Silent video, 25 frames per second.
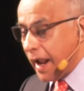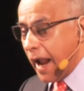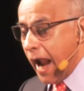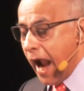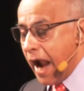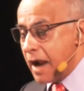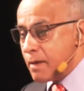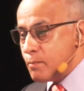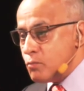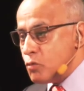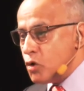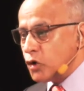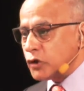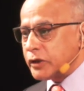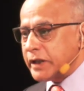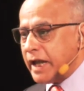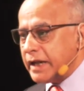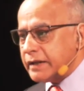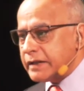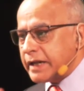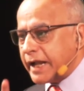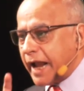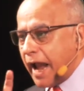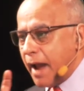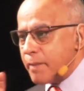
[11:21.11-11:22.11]
And more
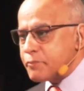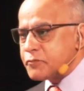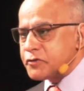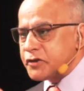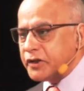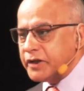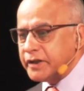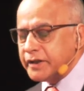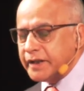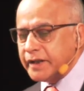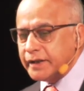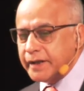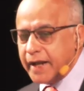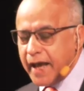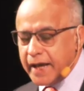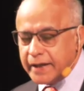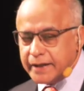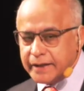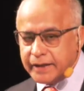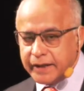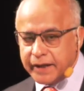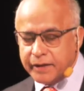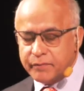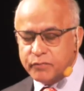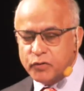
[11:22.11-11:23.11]
than capturing the
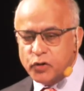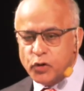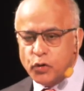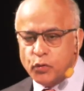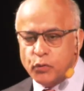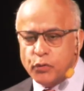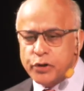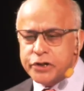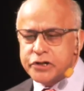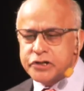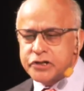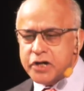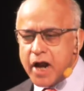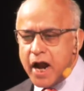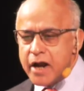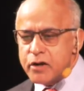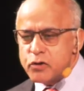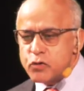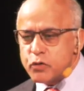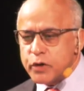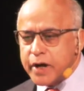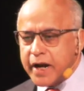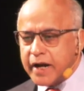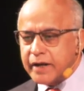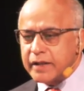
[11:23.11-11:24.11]
narrative, we try
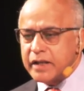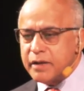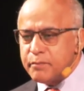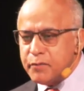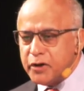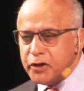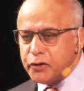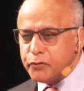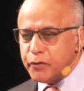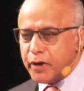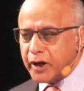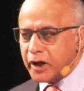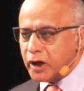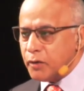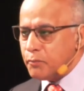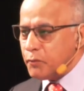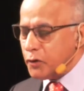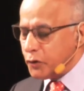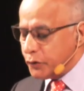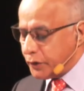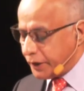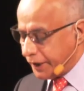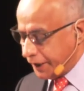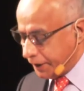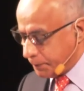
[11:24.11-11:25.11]
to get them into a
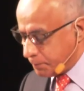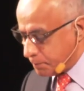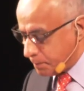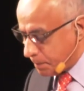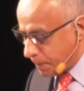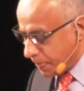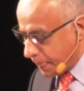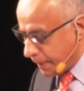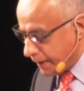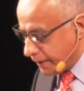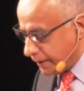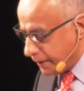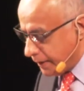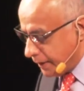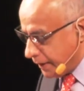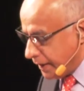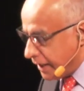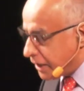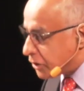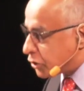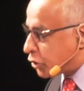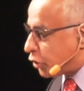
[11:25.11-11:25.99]
community so